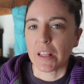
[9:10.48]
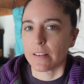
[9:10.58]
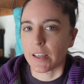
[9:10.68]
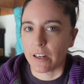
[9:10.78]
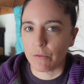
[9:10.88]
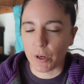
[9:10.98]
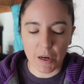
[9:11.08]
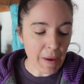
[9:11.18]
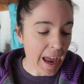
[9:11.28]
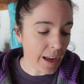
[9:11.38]
yeah, that's kind of where
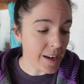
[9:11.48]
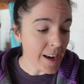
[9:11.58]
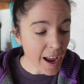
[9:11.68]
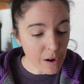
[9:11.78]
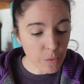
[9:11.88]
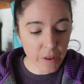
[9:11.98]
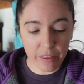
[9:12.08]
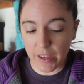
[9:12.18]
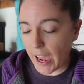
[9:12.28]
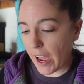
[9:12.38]
I'm at now
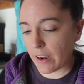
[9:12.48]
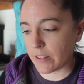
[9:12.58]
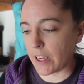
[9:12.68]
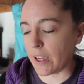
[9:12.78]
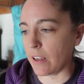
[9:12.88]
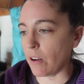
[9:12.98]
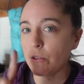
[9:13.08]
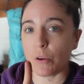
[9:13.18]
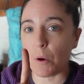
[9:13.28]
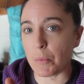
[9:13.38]
with the axe. And
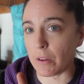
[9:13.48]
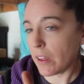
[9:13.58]
also one more